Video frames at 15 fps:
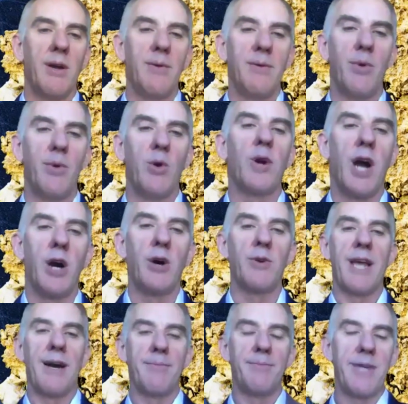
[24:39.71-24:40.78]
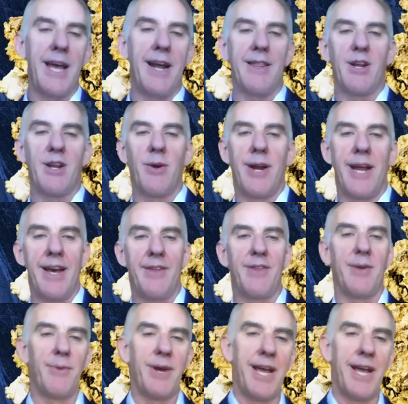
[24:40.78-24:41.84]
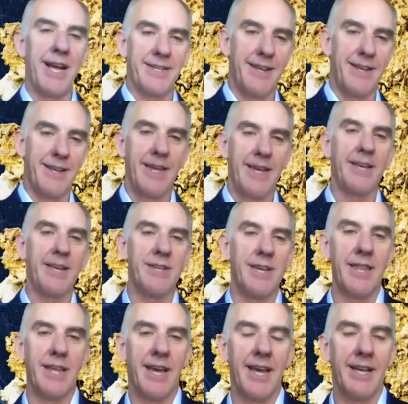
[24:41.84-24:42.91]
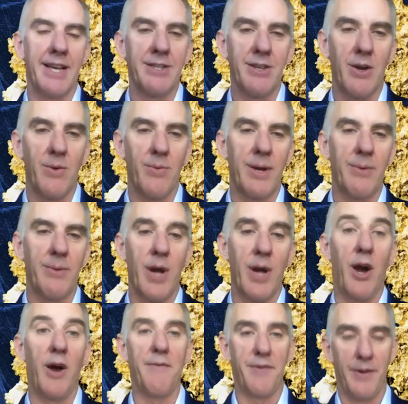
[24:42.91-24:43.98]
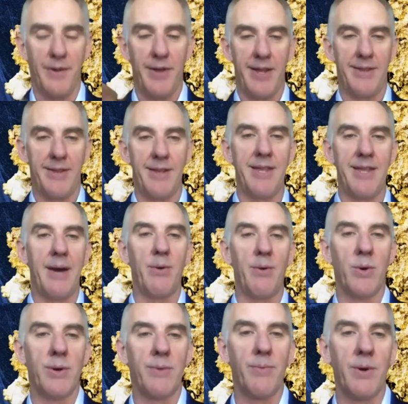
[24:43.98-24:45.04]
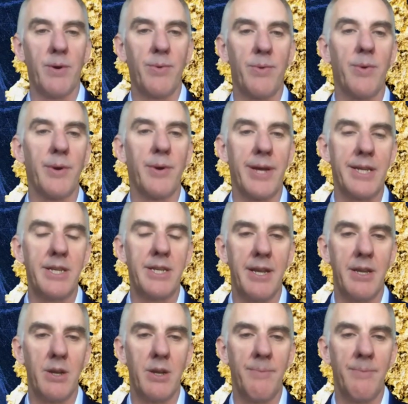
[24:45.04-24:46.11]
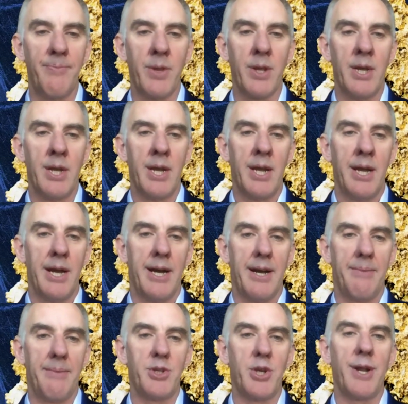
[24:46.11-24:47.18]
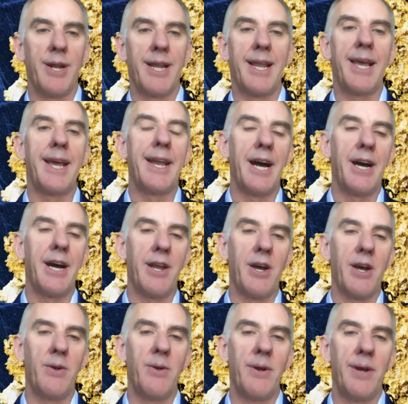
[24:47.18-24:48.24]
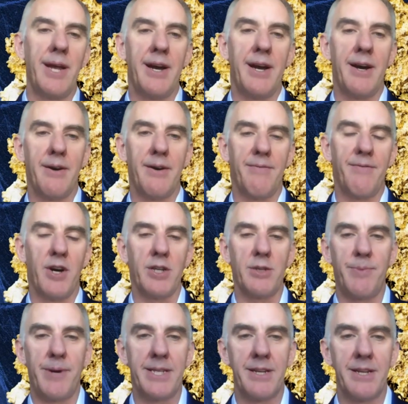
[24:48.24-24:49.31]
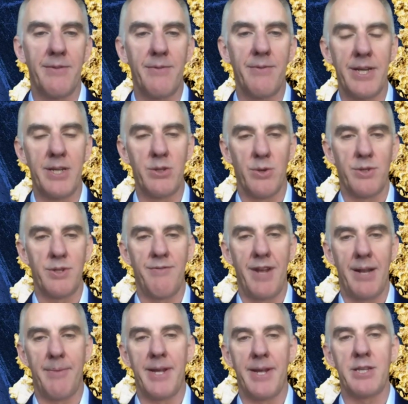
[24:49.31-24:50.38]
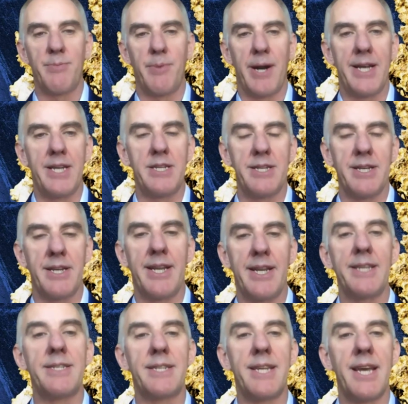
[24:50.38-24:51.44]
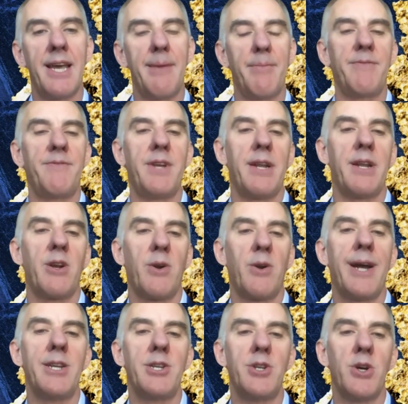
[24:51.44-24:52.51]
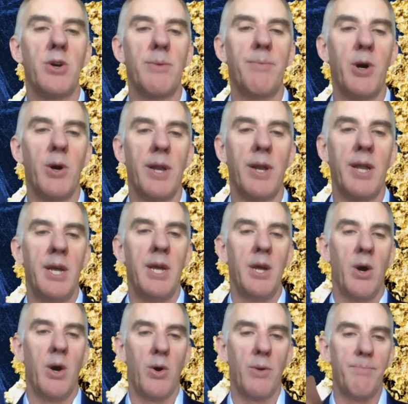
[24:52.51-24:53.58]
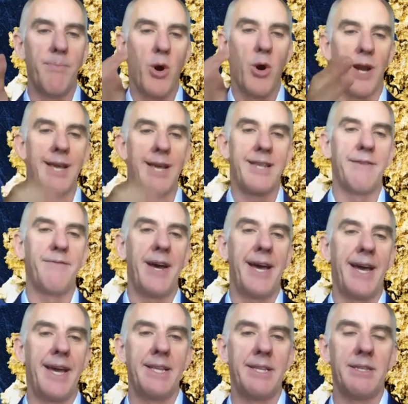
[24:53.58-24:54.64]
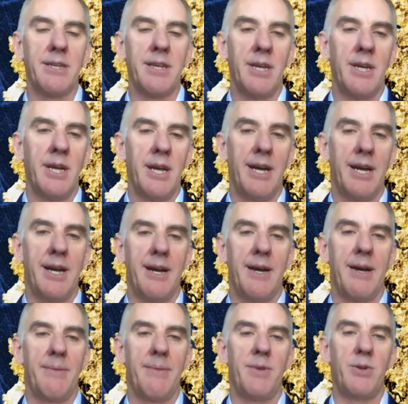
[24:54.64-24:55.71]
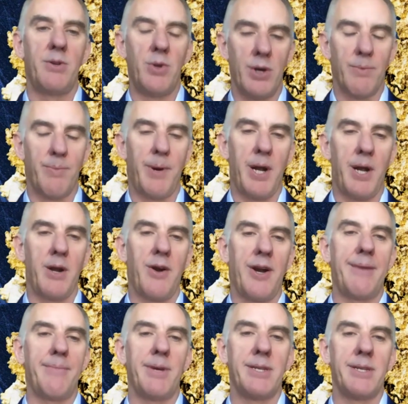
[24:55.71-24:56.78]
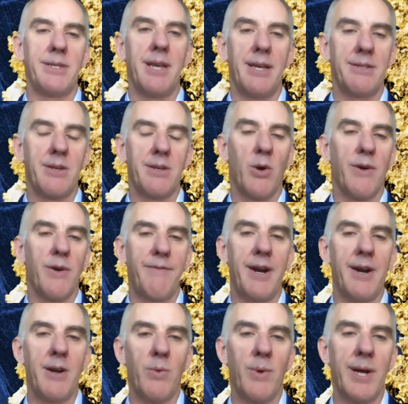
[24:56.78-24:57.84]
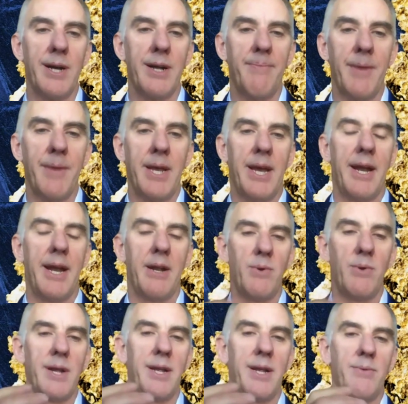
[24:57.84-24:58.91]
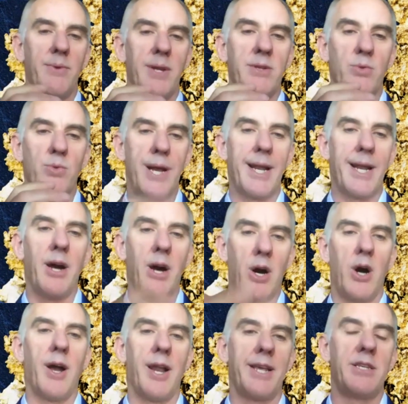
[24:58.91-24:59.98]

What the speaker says: gold comes out of the ground than we actually think's in there. So we're hopeful that will continue. Certainly Leonardo, our Vice President of Resource Development Exploration, and his team have done a great job on modelling the veins. The drill program has gone very well, and it's really highly